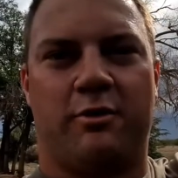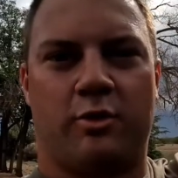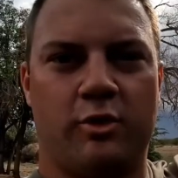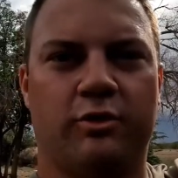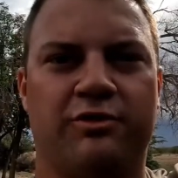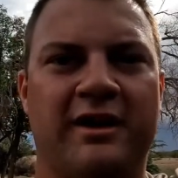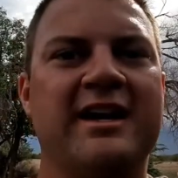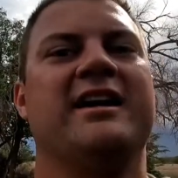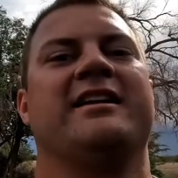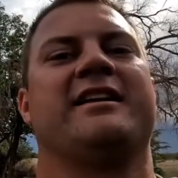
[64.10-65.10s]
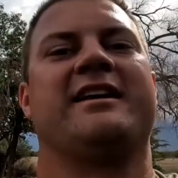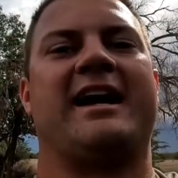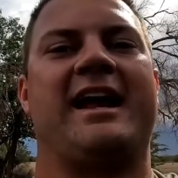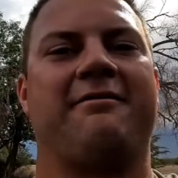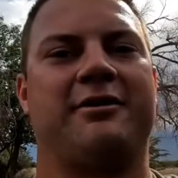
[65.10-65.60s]
the roof, and then you
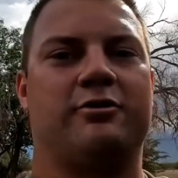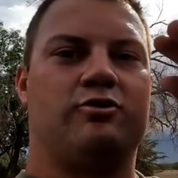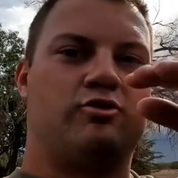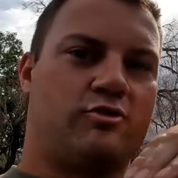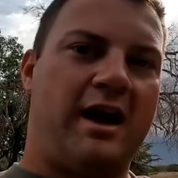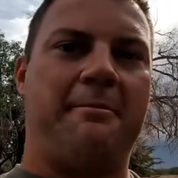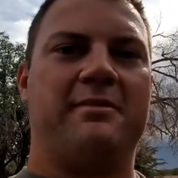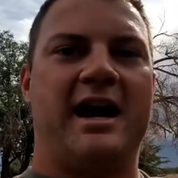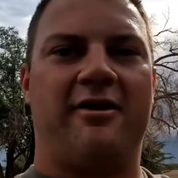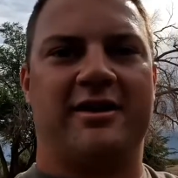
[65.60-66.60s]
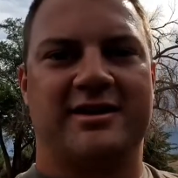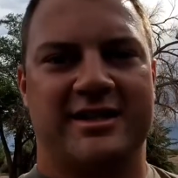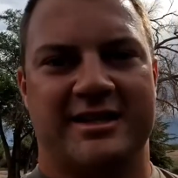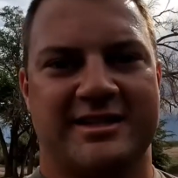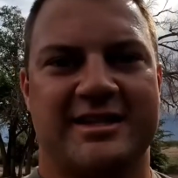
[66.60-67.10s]
kind of have to drop down
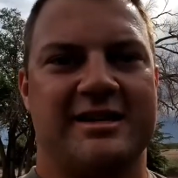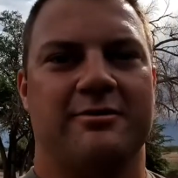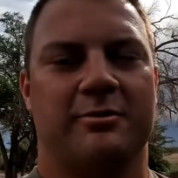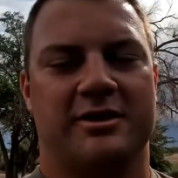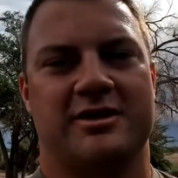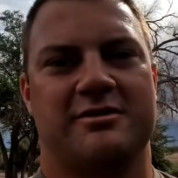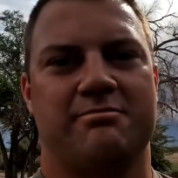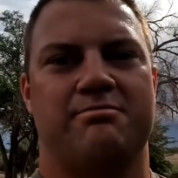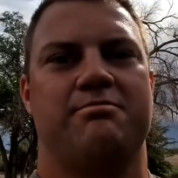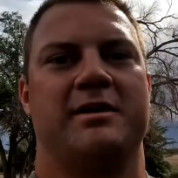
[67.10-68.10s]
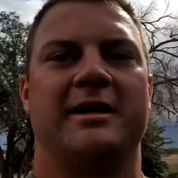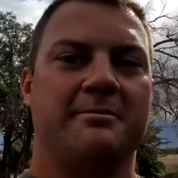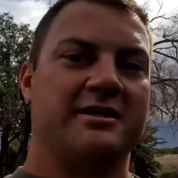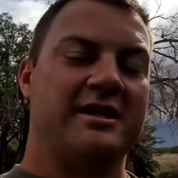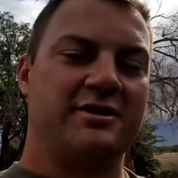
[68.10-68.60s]
into the seat, which
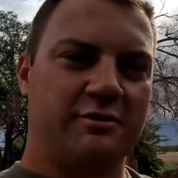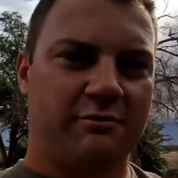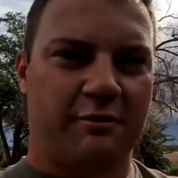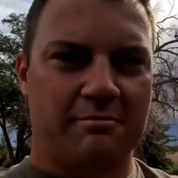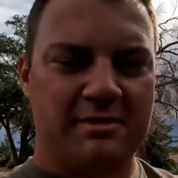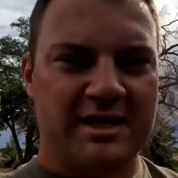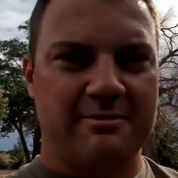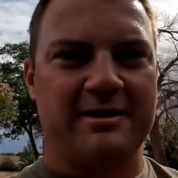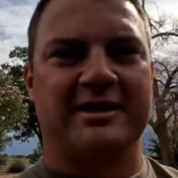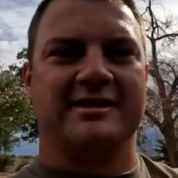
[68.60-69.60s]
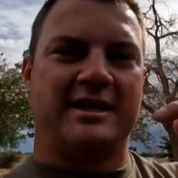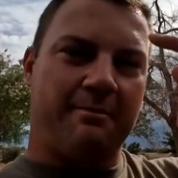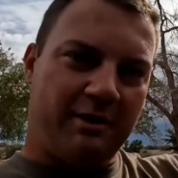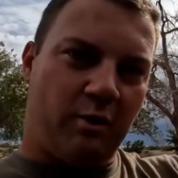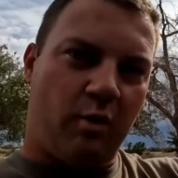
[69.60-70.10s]
becomes an issue for me because then
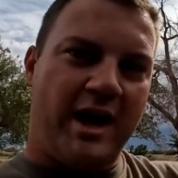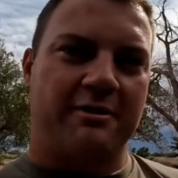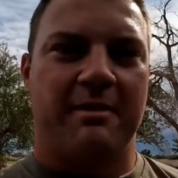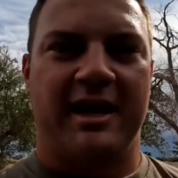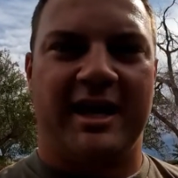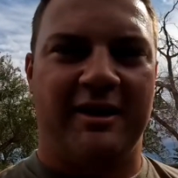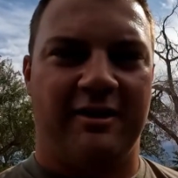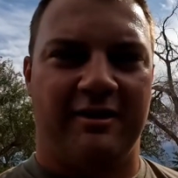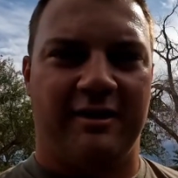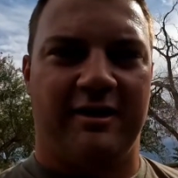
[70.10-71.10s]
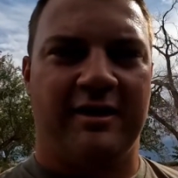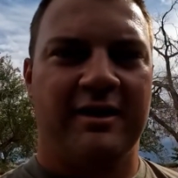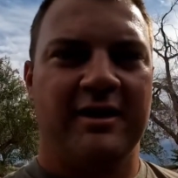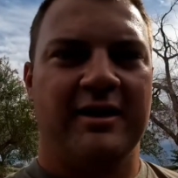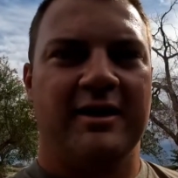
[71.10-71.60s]
I'm gonna whack my head on the
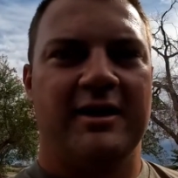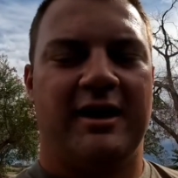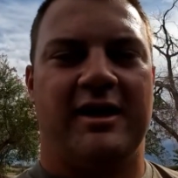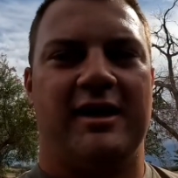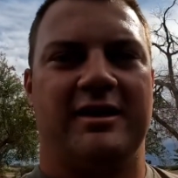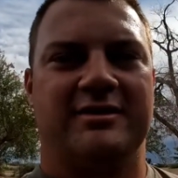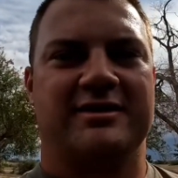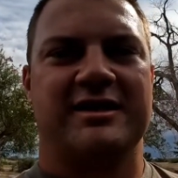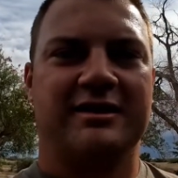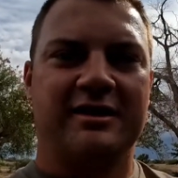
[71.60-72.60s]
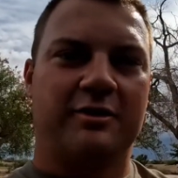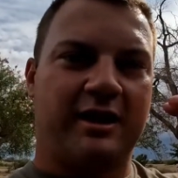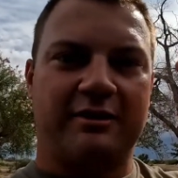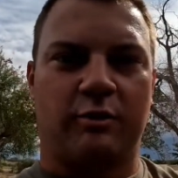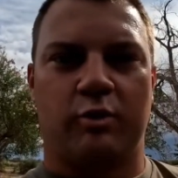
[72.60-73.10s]
ceiling or
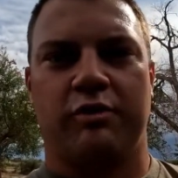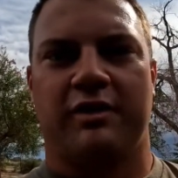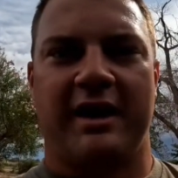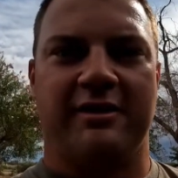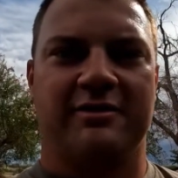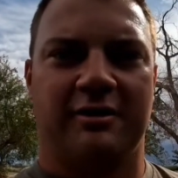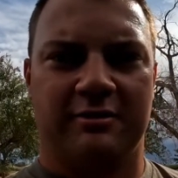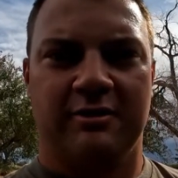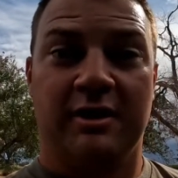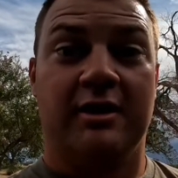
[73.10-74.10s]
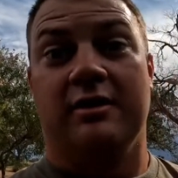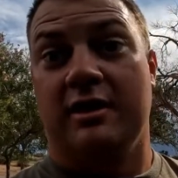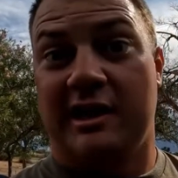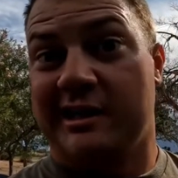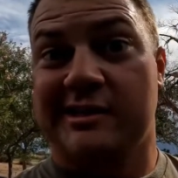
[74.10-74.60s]
like the roof liner. So
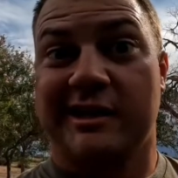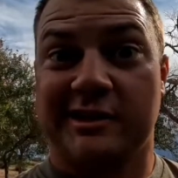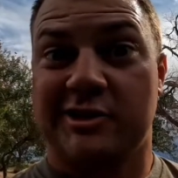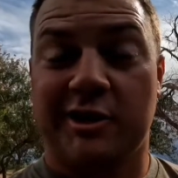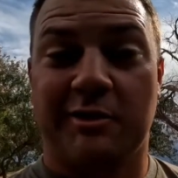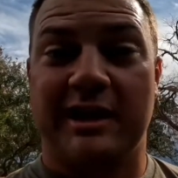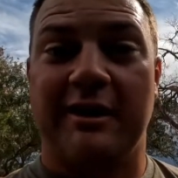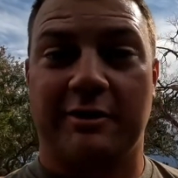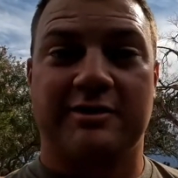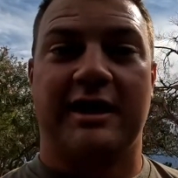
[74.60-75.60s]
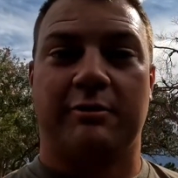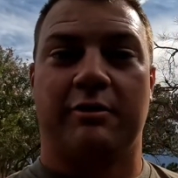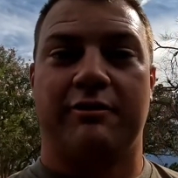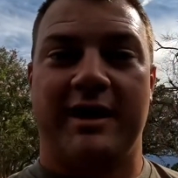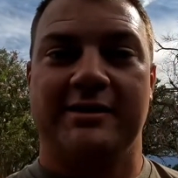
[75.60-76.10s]
I guess I could show you what that looks like
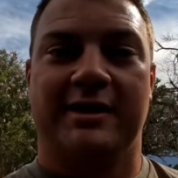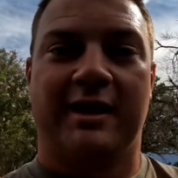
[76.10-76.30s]
real fast.